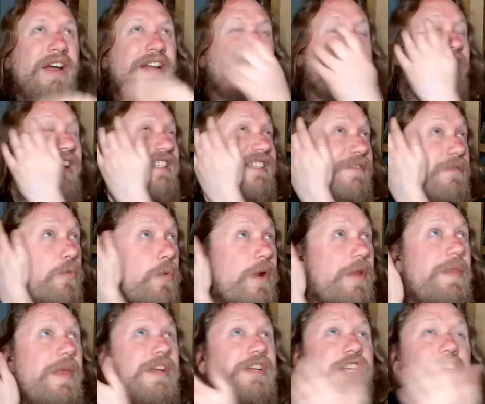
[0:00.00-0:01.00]
tells
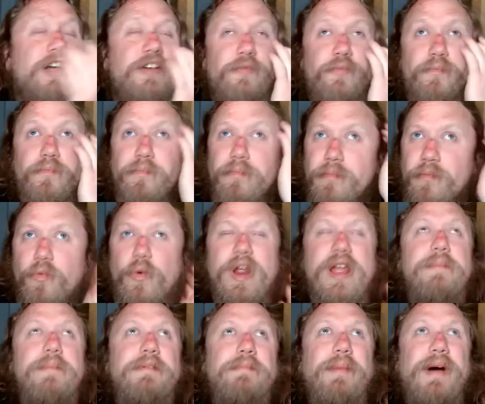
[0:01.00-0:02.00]
everyone that she got
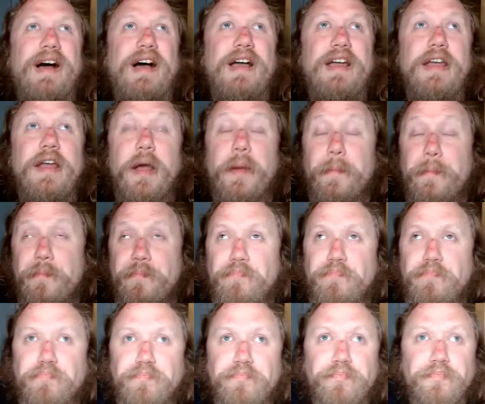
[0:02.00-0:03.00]
raped by
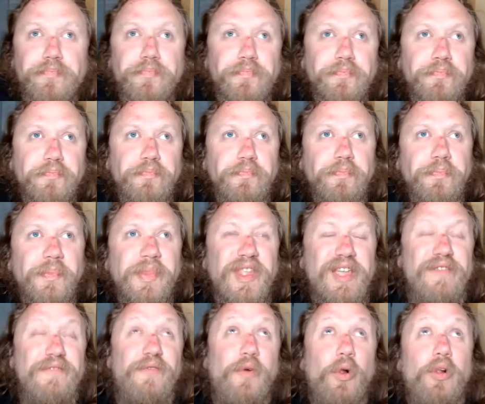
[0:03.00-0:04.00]

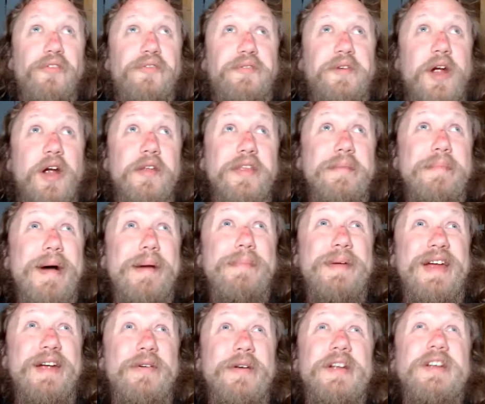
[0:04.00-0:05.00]
Wolfgar the
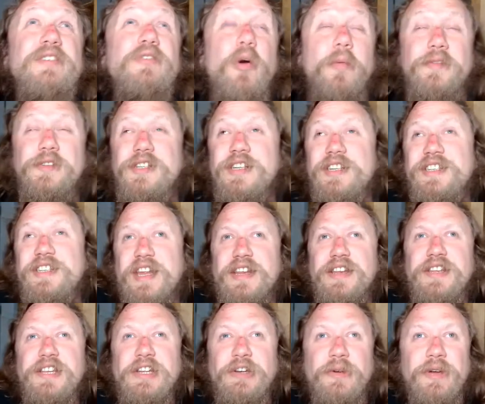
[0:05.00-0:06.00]
Barbarian, who obviously
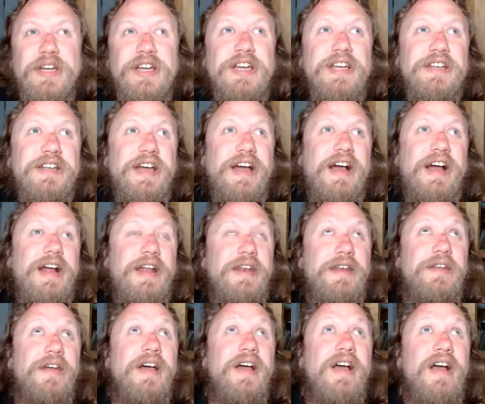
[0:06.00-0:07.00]
didn't do it,
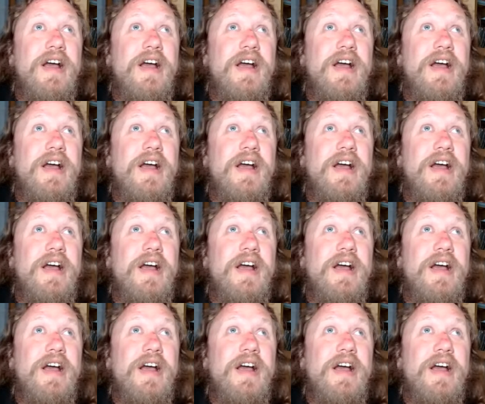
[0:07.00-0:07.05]
and